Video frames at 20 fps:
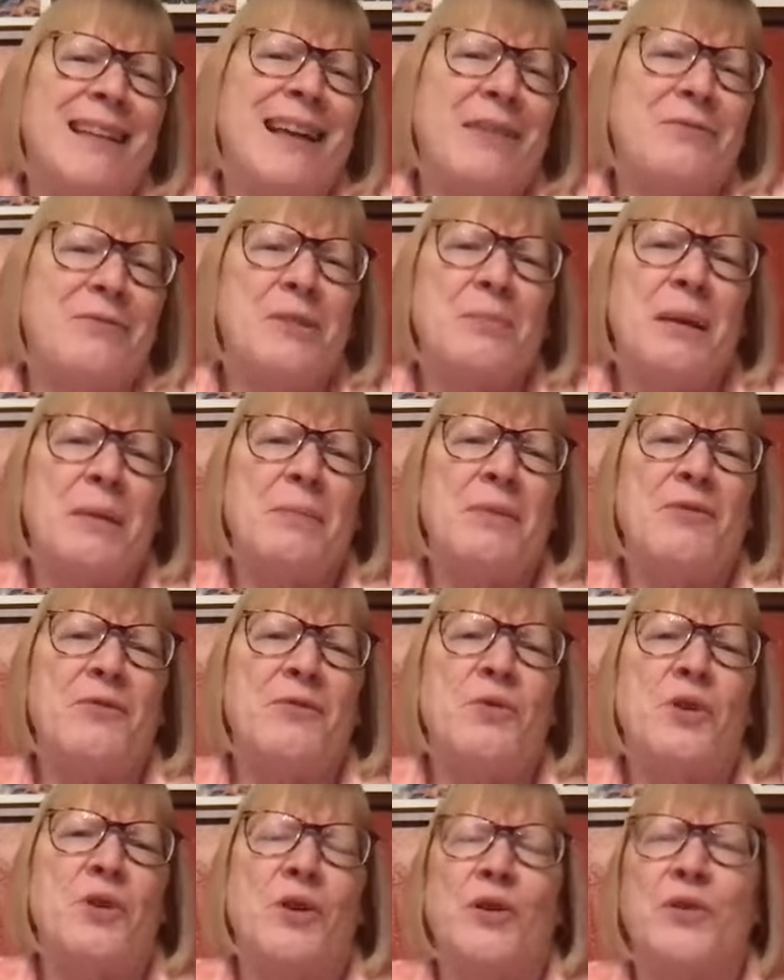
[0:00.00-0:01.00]
I was maybe
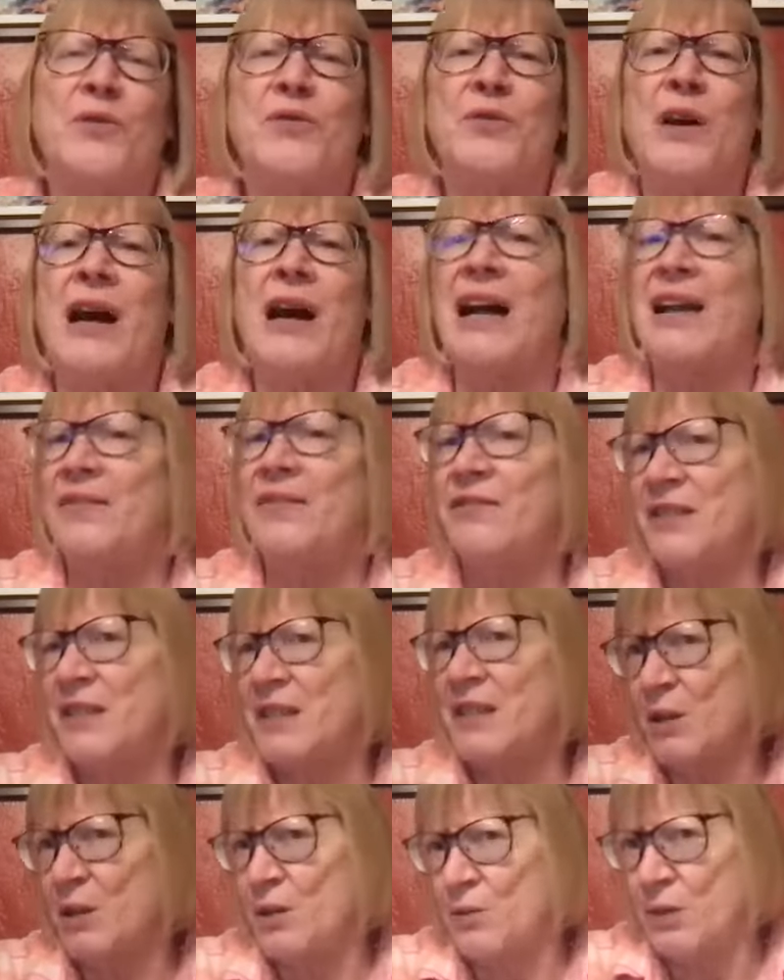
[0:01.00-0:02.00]
4 or 5.
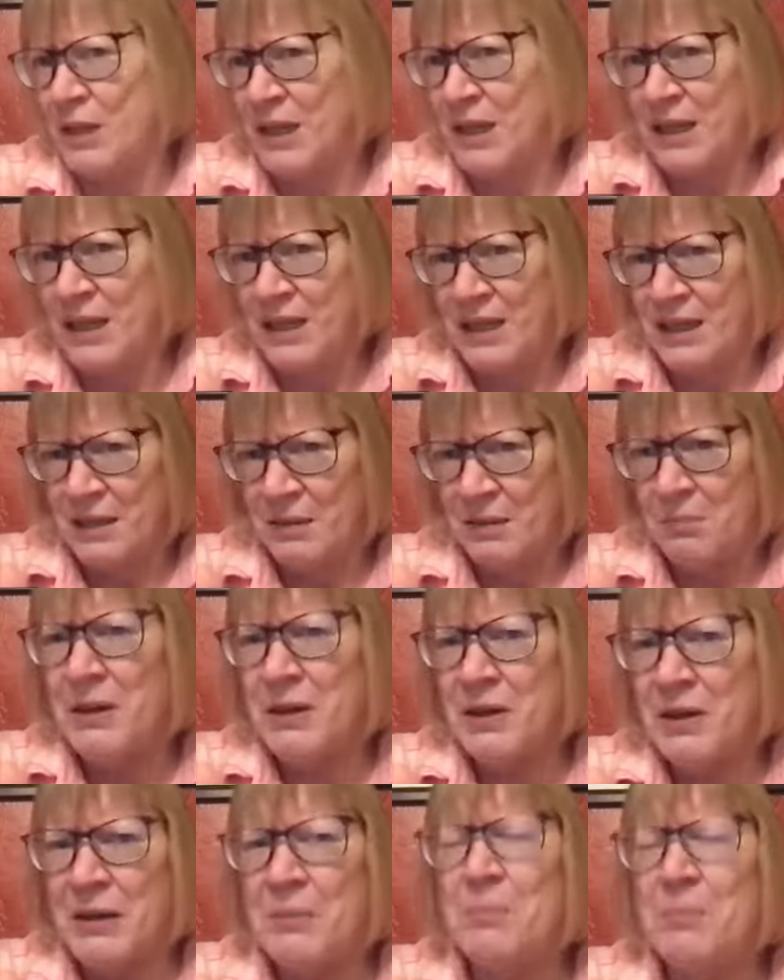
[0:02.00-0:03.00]
So
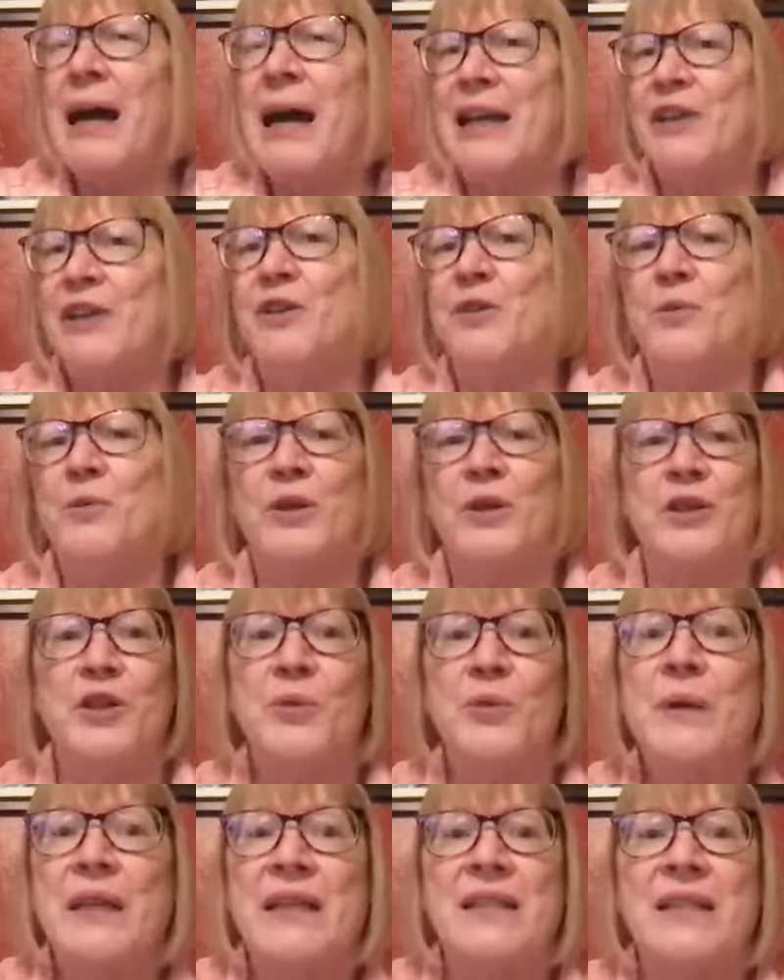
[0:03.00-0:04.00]
Mary and Mike, who were
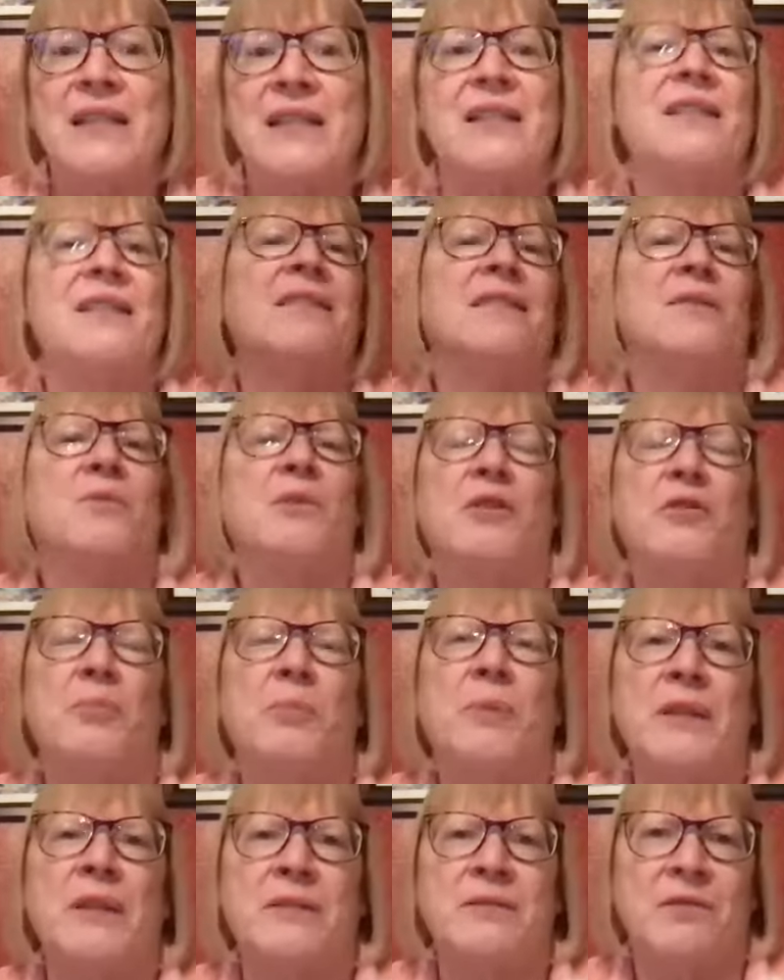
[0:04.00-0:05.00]
twins, would have
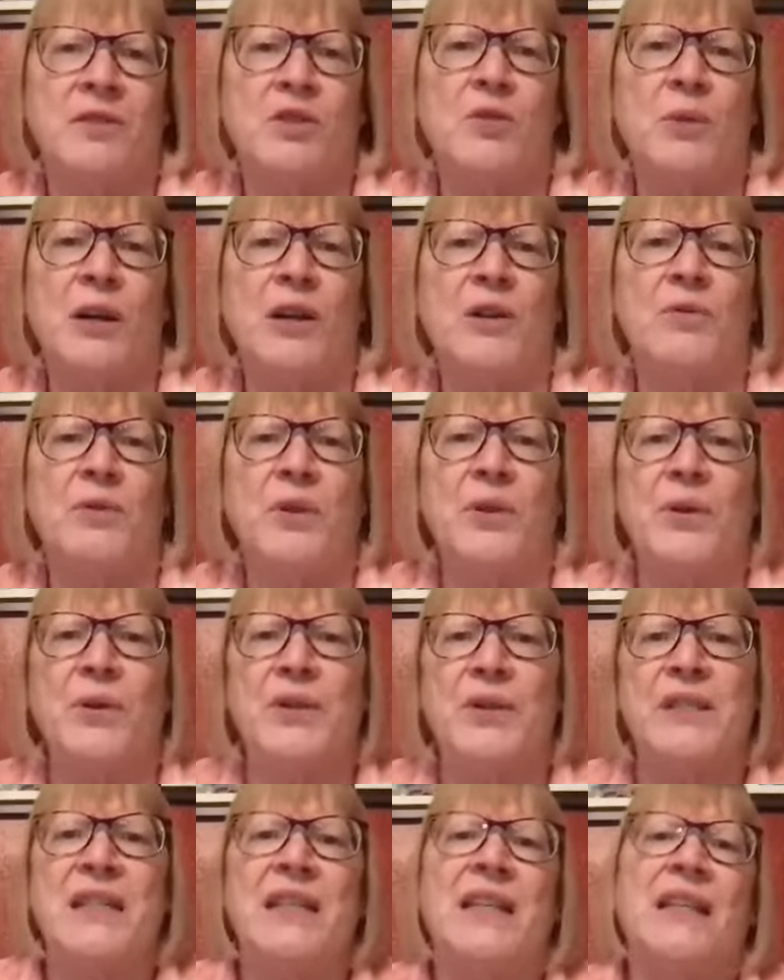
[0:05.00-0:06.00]
been 12 or
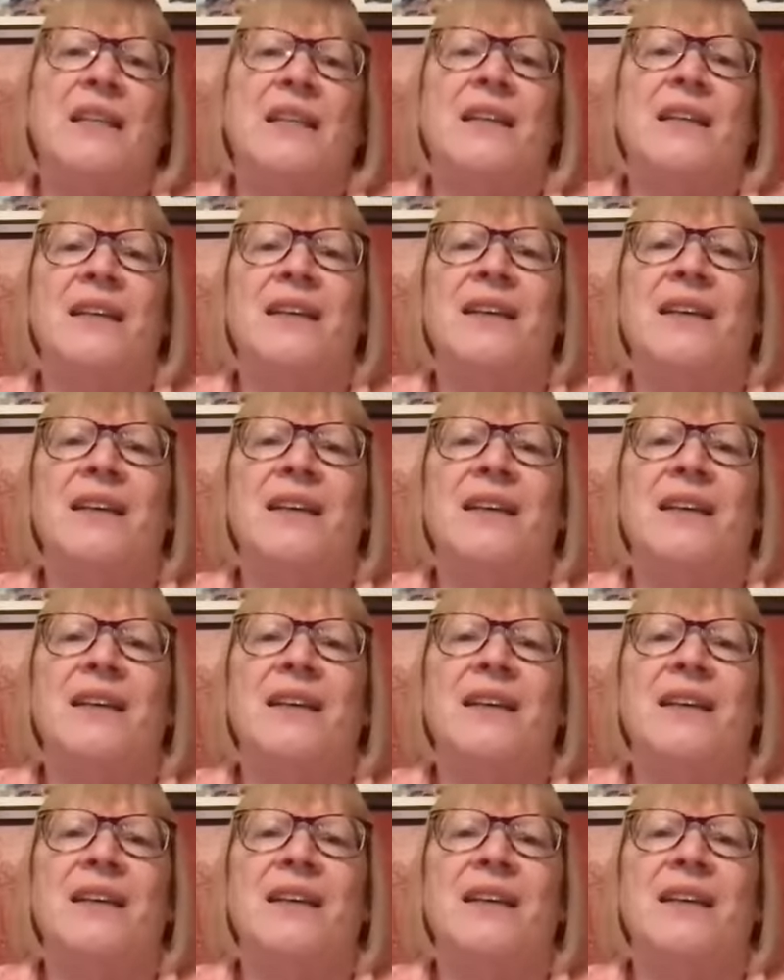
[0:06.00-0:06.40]
13,